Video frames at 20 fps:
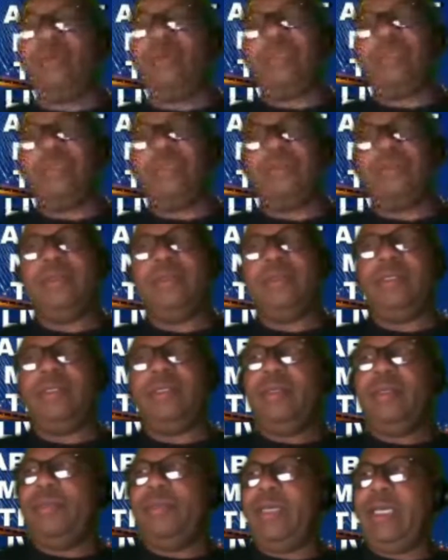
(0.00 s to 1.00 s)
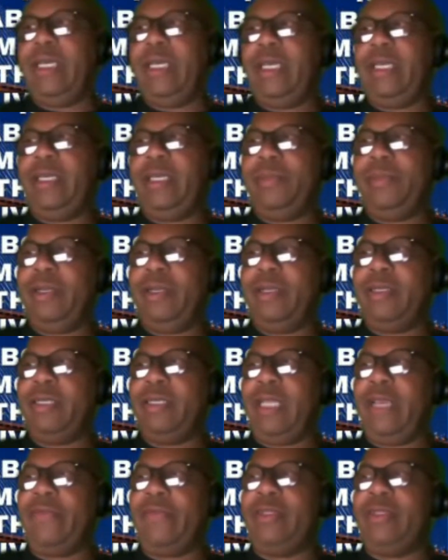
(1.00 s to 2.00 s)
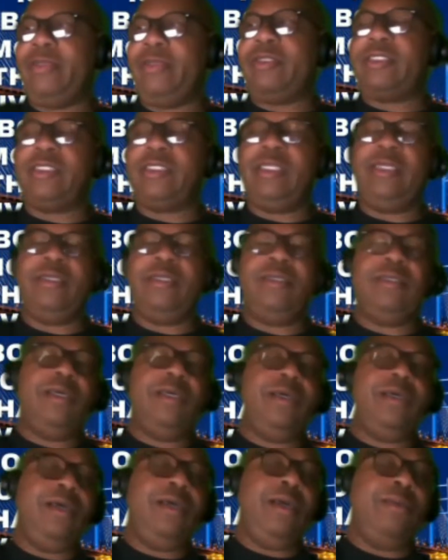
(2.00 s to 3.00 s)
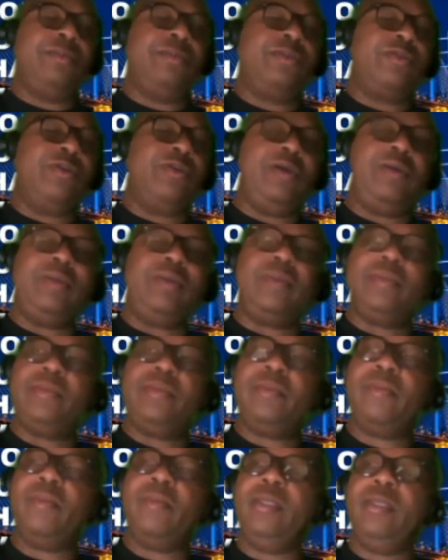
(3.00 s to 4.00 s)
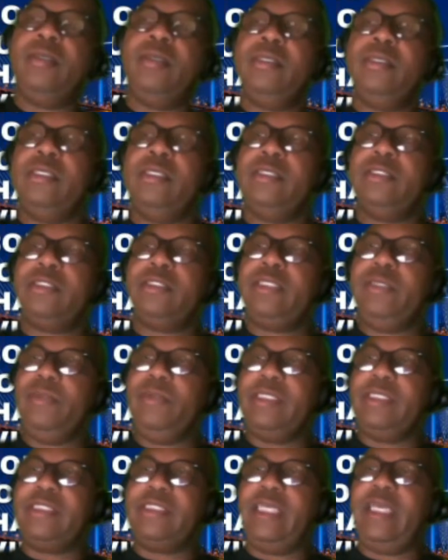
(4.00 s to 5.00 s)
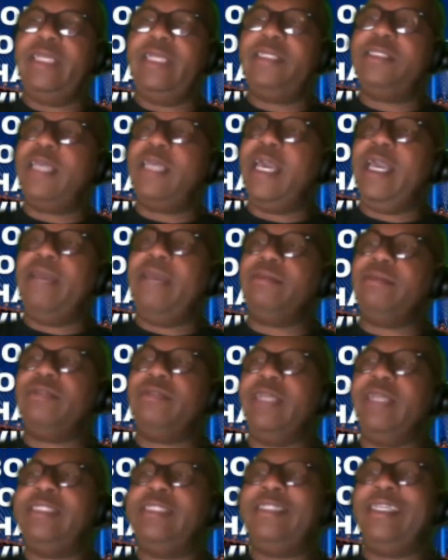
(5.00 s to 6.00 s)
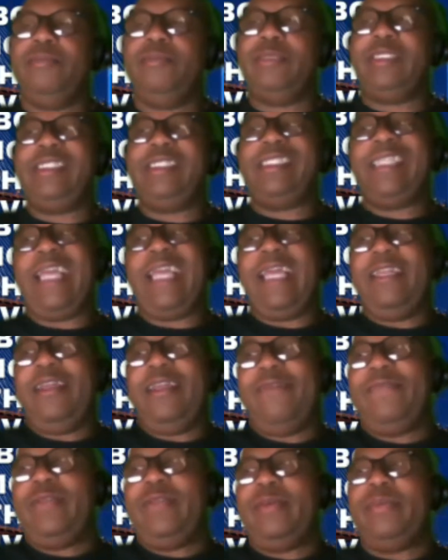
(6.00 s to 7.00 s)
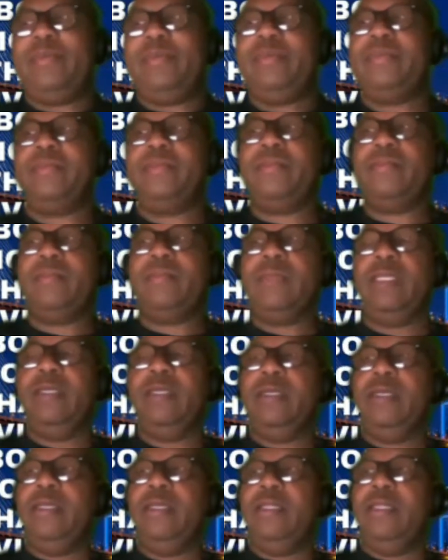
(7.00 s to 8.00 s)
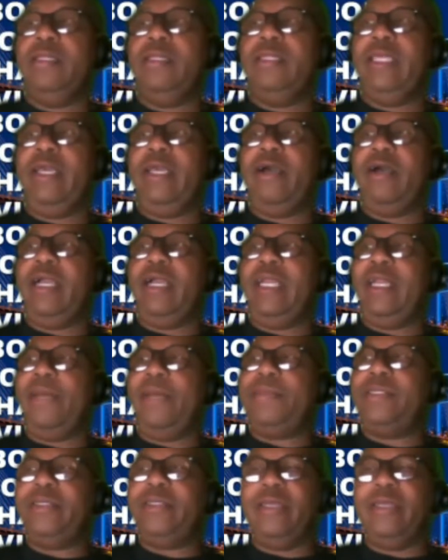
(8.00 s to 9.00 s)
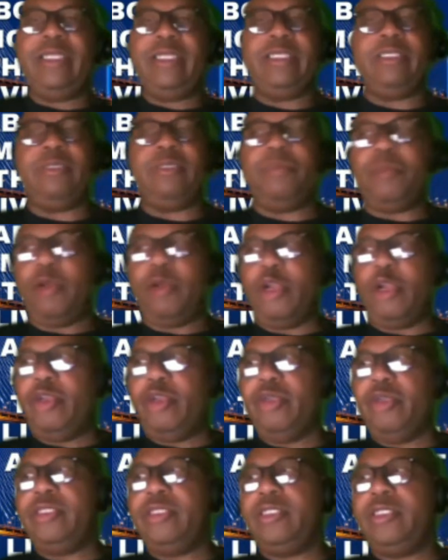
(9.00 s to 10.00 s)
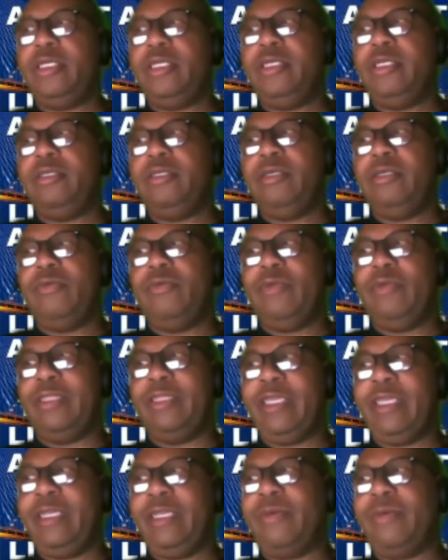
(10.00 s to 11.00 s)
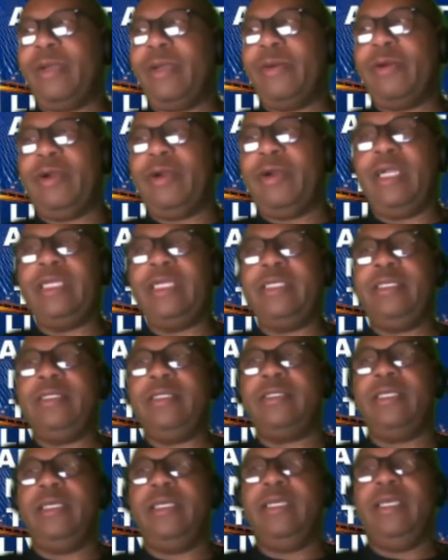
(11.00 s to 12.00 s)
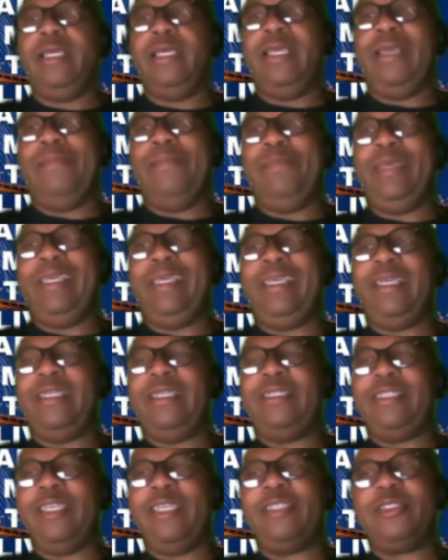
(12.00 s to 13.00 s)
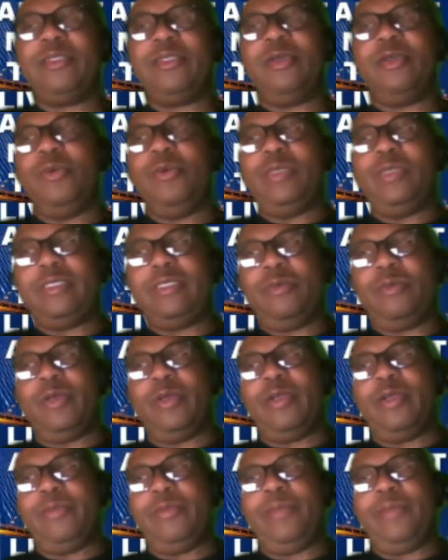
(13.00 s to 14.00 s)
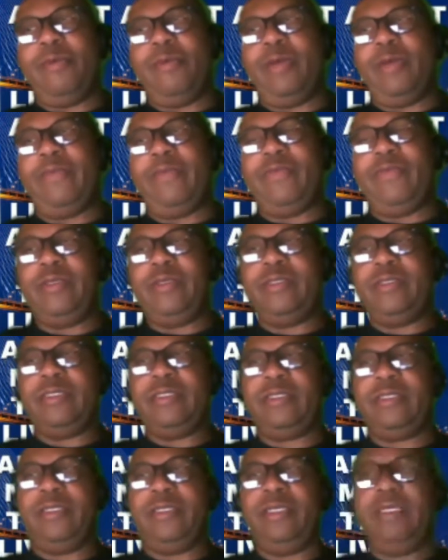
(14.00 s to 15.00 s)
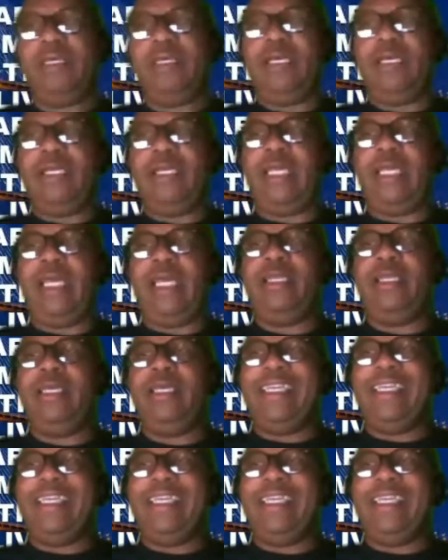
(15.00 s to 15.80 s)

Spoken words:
athlete Kristin Armstrong. She once said, "Times of transition are strenuous." She said, "I love them. They are an opportunity to purge, rethink priorities, and be intentional," which is a word my wife uses